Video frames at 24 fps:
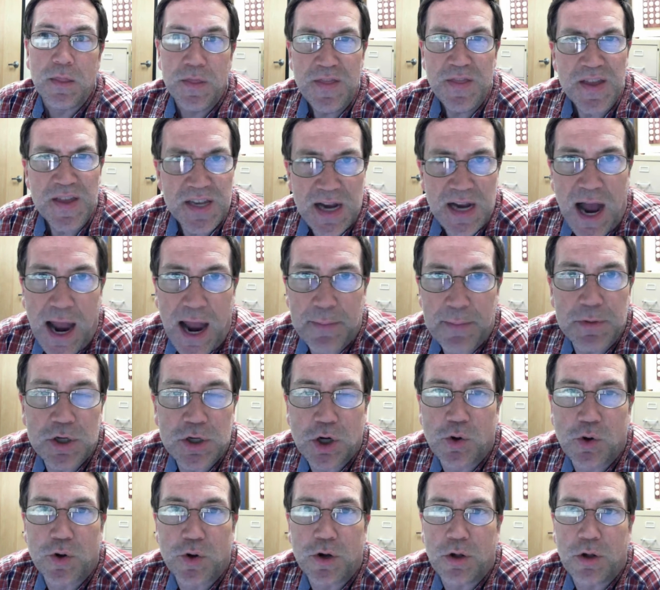Then the time
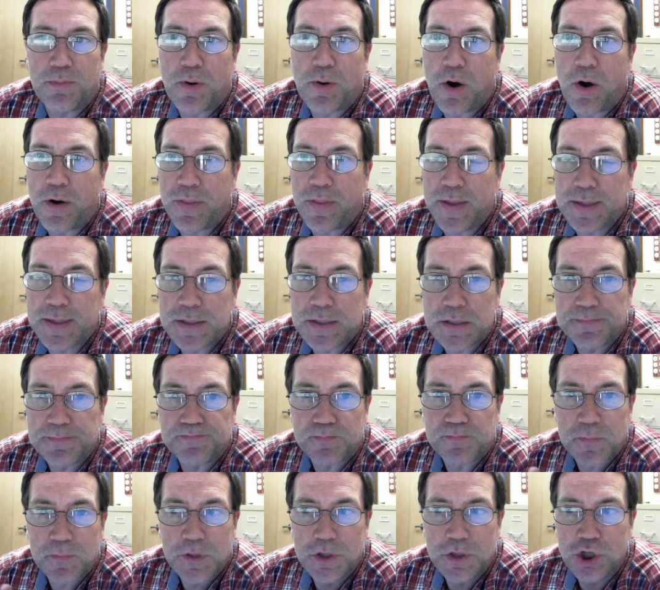is a critical part of
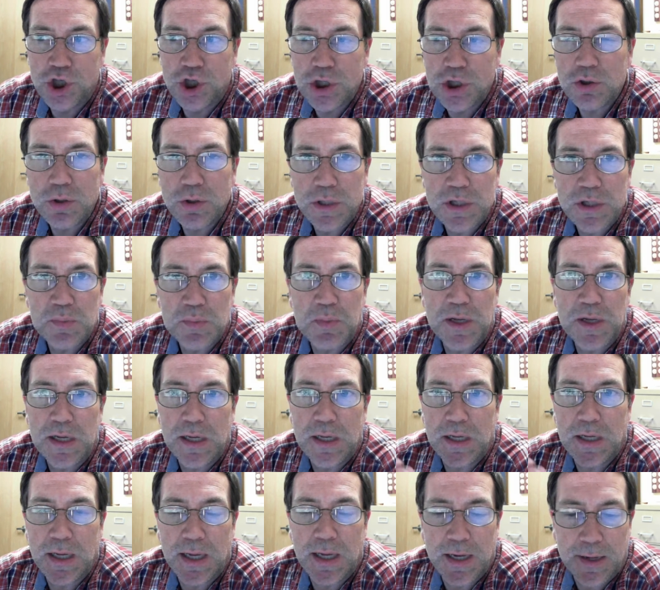this. Generally
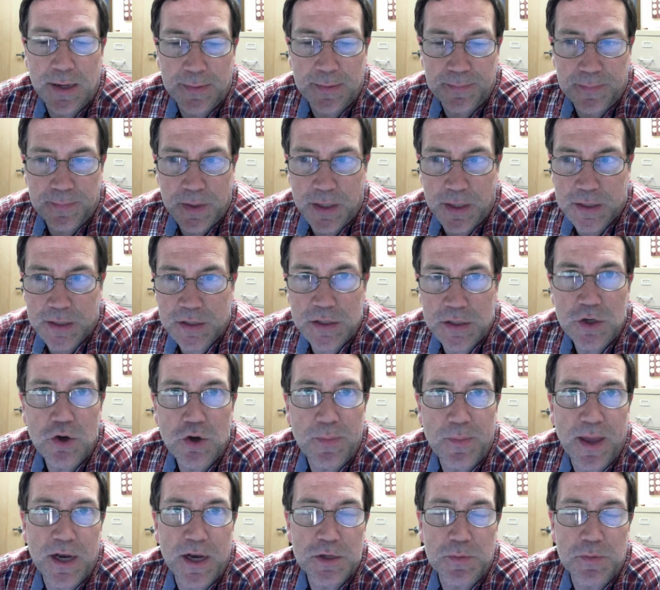speaking, in a
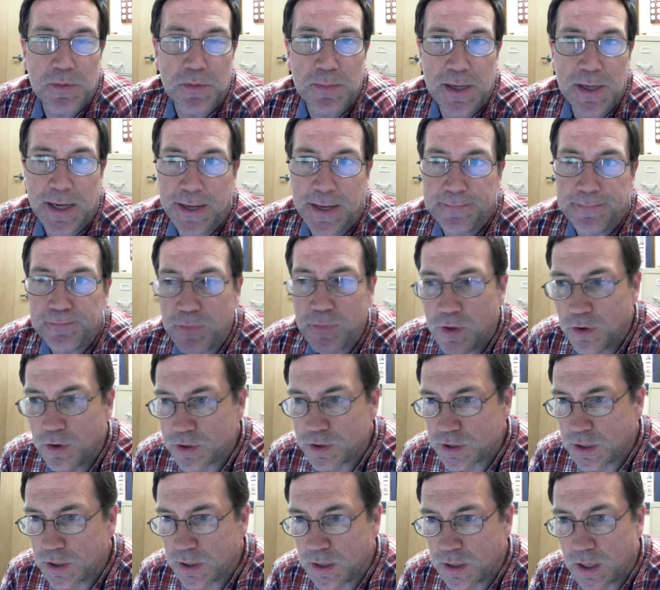senior management meeting,
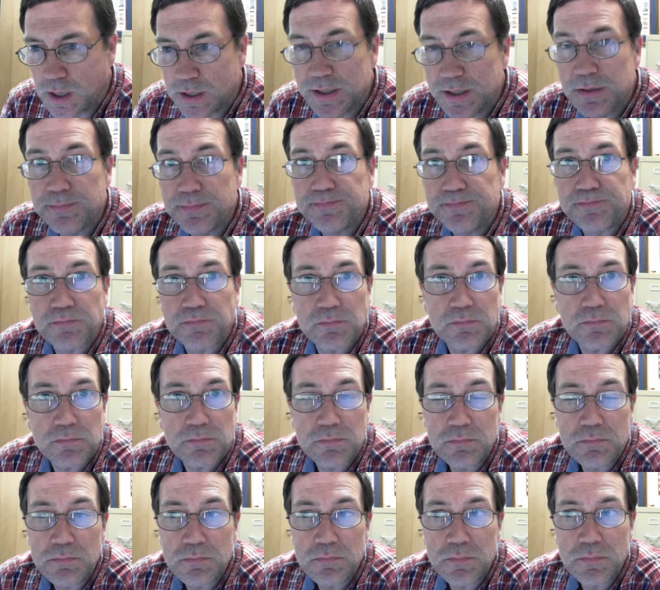there's an
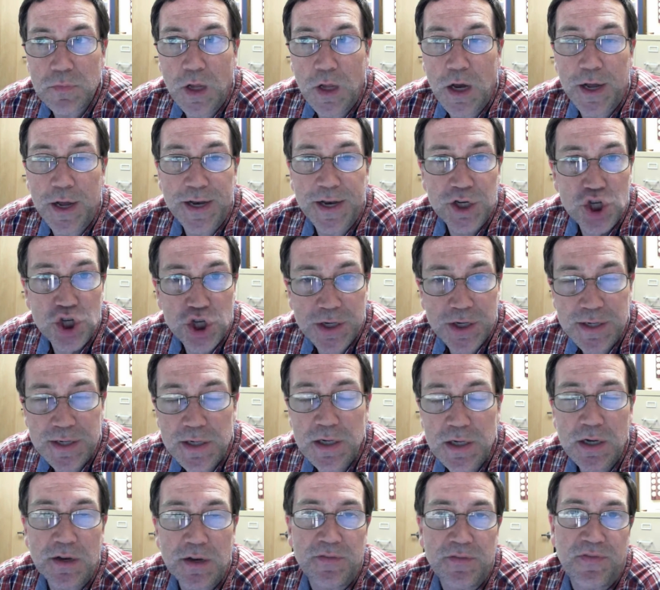
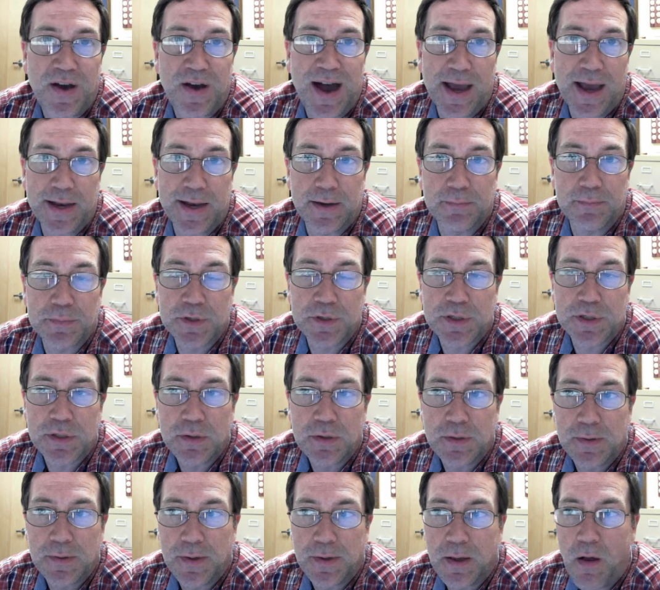agenda of items.